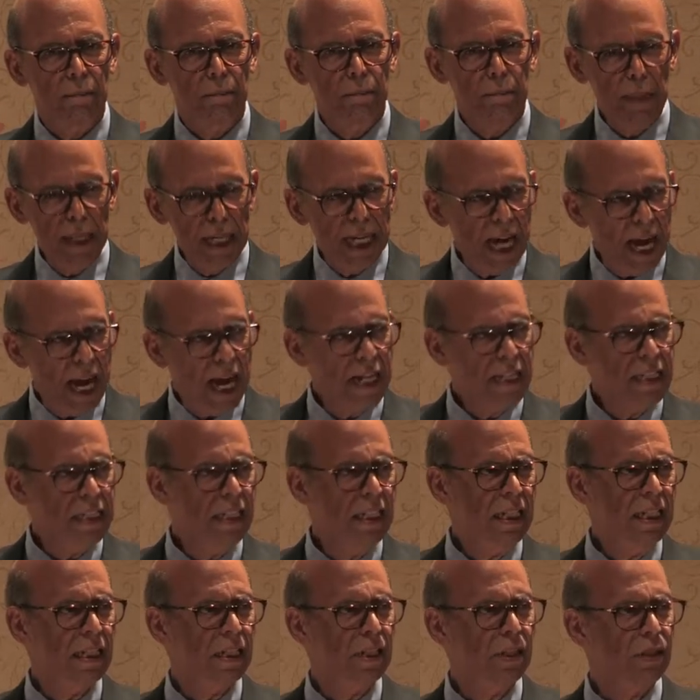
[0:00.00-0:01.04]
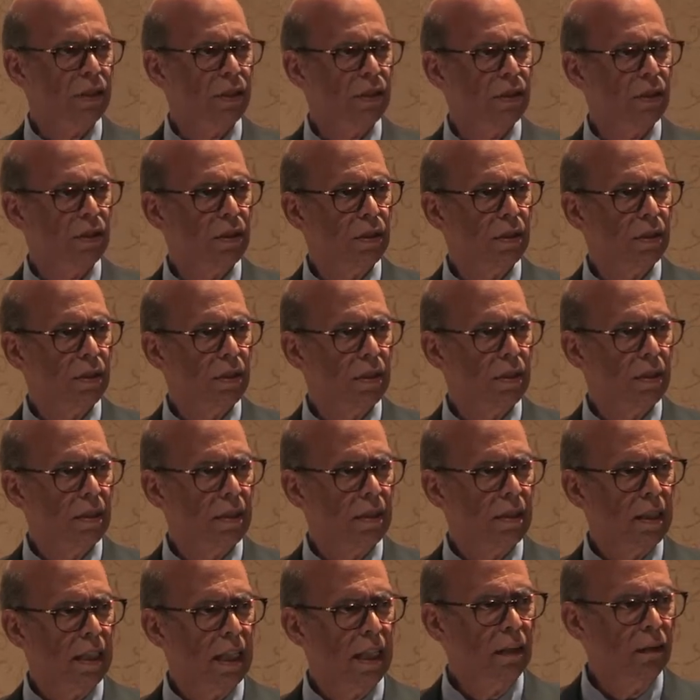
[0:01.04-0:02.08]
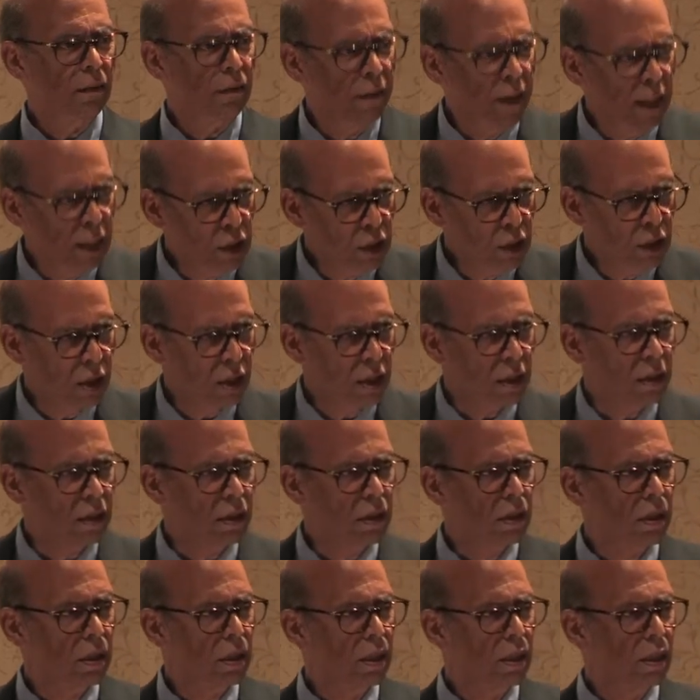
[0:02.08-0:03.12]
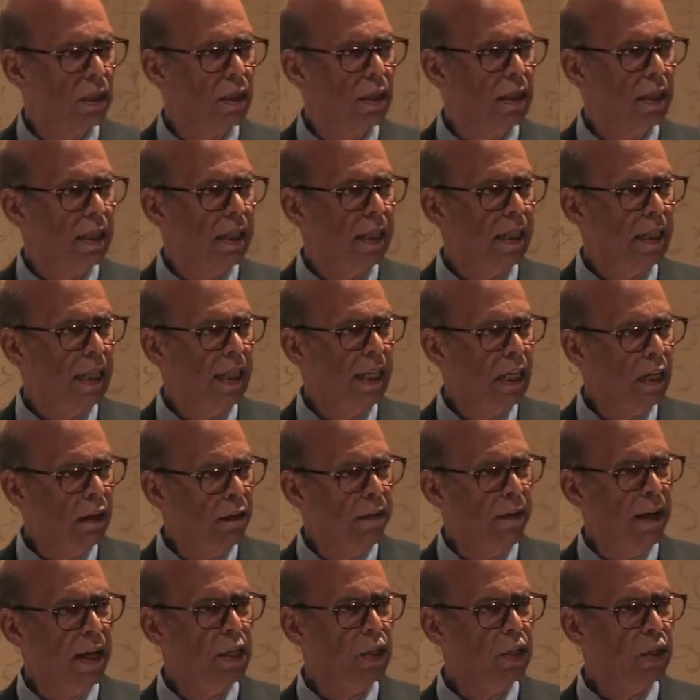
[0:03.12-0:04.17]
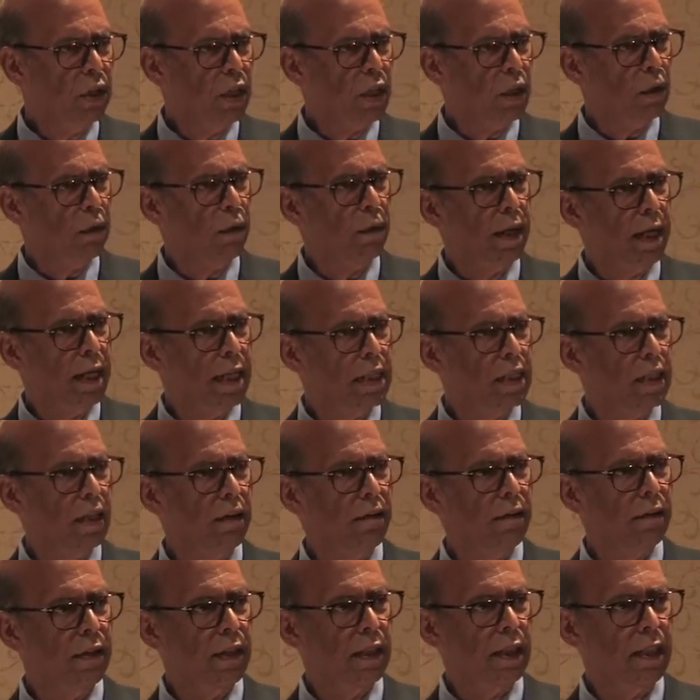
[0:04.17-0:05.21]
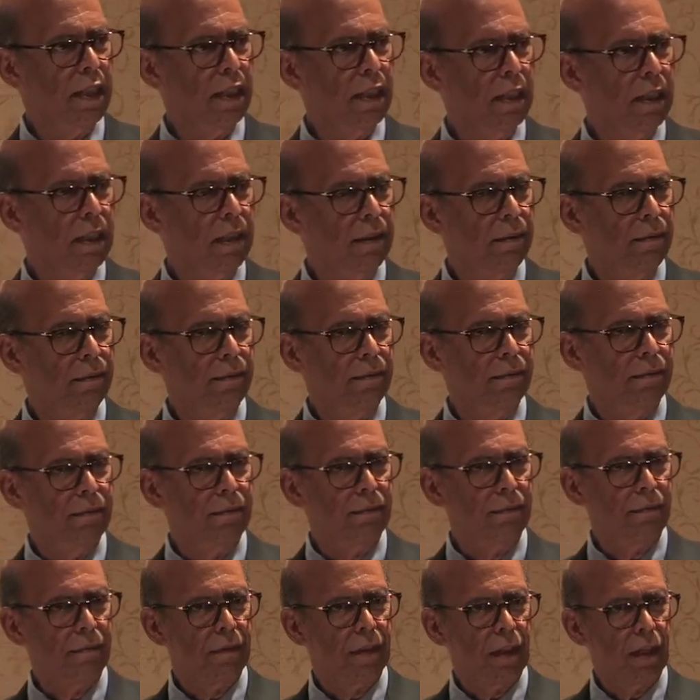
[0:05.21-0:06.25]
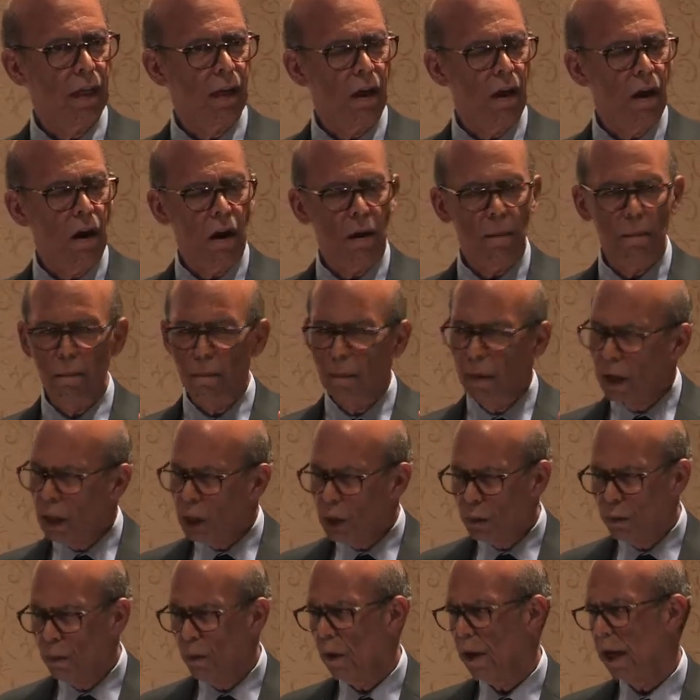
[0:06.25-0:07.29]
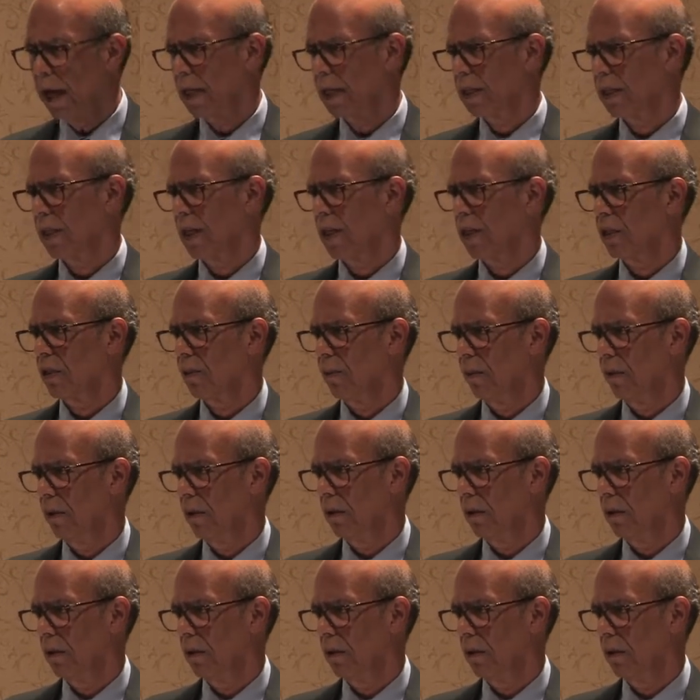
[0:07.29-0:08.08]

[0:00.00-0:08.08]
big ideas, inventions, innovation and creativity are much more accessible.